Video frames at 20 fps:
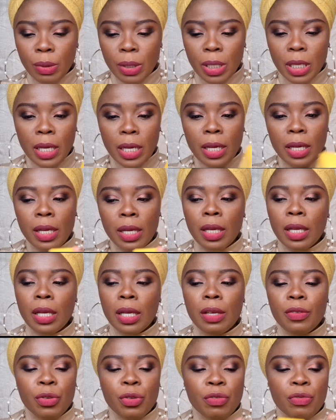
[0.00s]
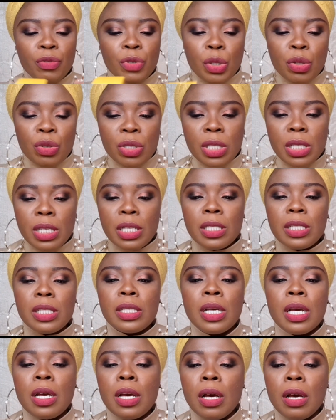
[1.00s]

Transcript: Okay, if you've used it,